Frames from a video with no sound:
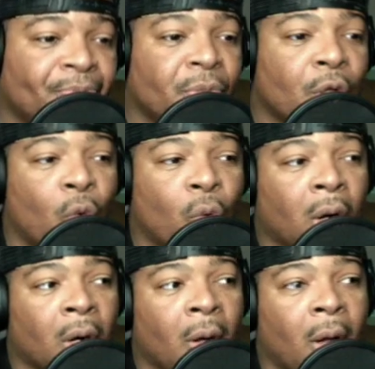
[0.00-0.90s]
who
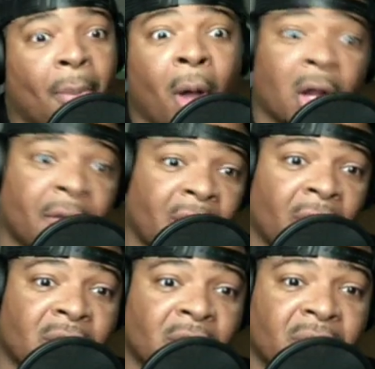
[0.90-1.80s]
were a part of the
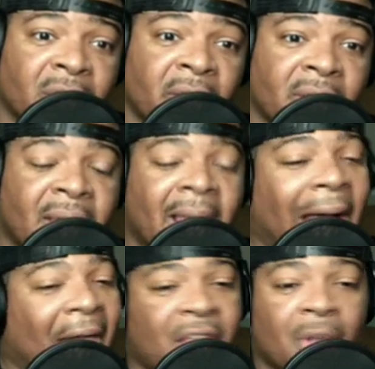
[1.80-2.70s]
original series,
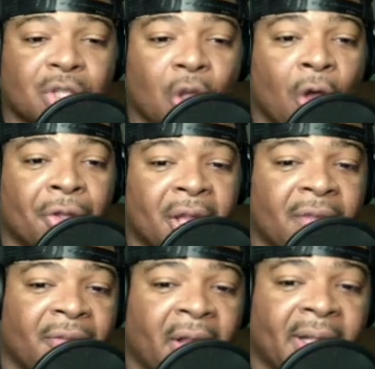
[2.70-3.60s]
I think it was all
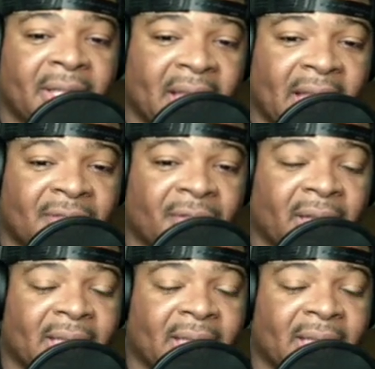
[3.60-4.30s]
done very tastefully.